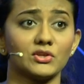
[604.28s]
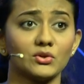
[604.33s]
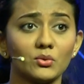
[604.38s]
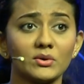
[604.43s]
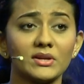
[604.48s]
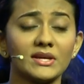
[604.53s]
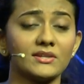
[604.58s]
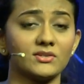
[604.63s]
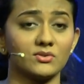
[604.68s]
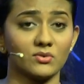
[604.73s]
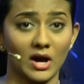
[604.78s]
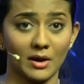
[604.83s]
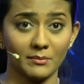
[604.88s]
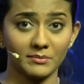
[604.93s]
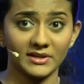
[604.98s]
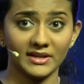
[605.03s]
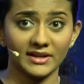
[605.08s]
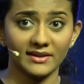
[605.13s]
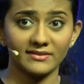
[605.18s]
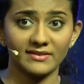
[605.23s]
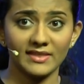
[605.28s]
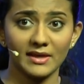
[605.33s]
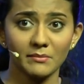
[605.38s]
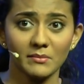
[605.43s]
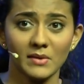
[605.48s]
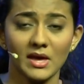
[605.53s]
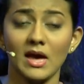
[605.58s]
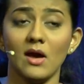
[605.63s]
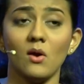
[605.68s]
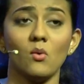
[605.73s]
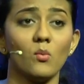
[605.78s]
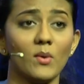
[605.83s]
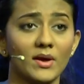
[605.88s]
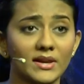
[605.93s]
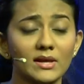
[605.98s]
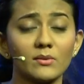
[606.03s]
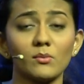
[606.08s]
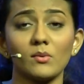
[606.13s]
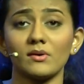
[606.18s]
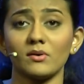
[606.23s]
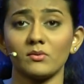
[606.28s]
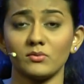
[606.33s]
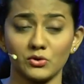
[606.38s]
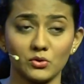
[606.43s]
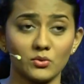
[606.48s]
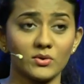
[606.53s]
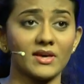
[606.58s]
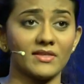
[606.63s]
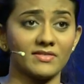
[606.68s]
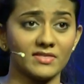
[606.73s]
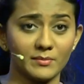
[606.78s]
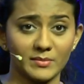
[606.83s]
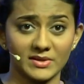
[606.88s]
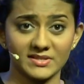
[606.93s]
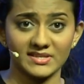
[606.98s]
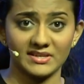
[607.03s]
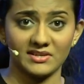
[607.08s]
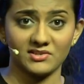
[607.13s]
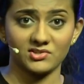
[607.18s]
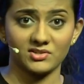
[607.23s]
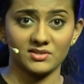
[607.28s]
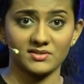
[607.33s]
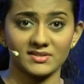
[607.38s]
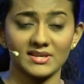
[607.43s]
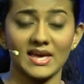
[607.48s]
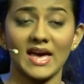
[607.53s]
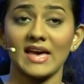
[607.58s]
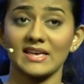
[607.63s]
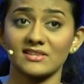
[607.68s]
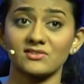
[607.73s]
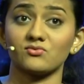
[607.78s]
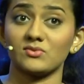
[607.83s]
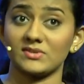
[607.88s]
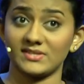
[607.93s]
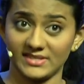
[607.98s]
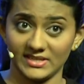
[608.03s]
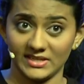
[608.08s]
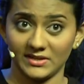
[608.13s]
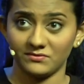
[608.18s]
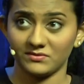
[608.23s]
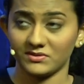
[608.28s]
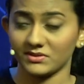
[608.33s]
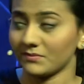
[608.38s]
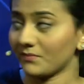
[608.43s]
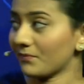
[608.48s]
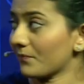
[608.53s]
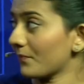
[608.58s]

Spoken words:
you need to update them whenever you get the messages as received.